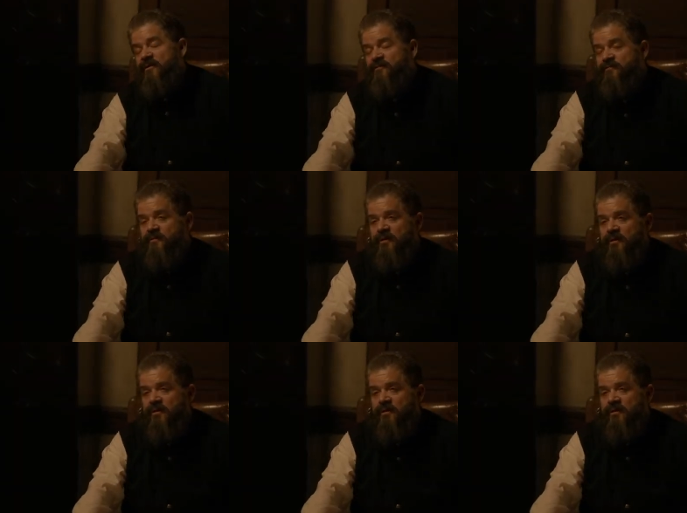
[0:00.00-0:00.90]
his
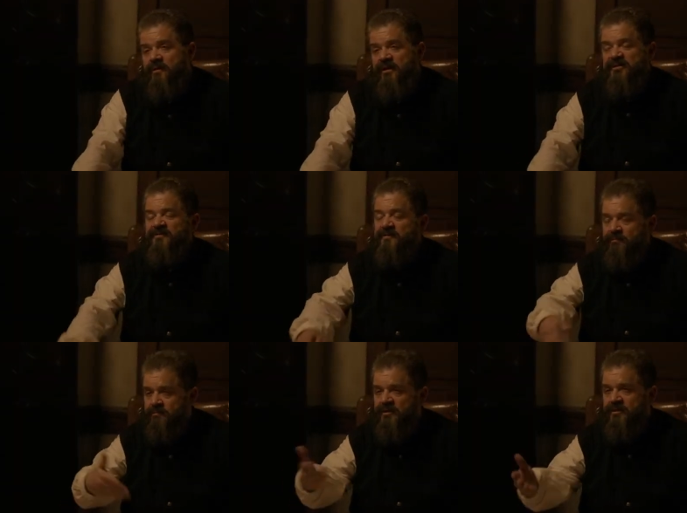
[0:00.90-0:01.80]
mustache and thought it
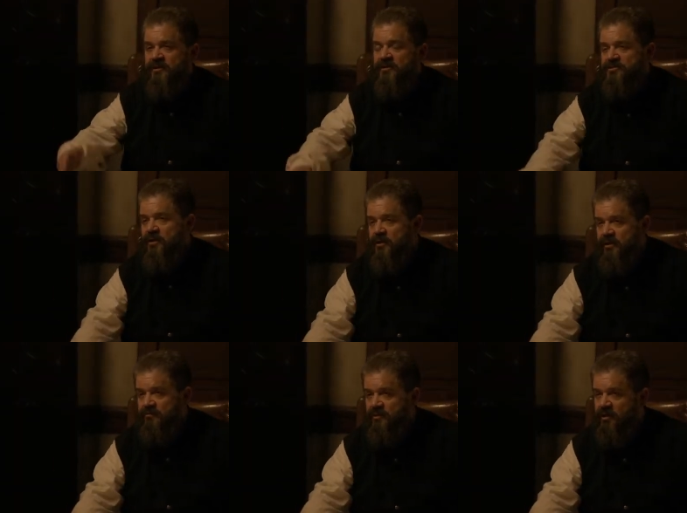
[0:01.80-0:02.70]
made him stand out.